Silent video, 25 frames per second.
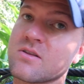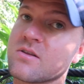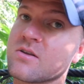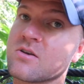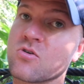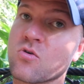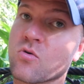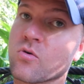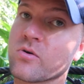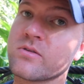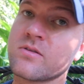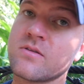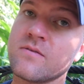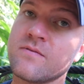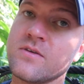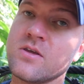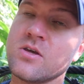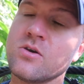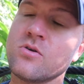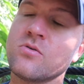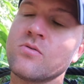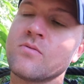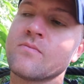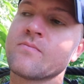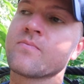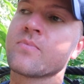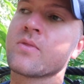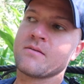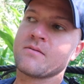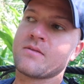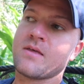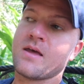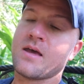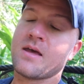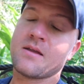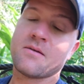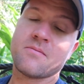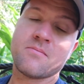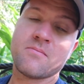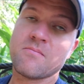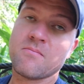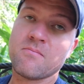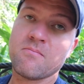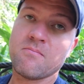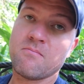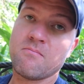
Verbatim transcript: to the north of you then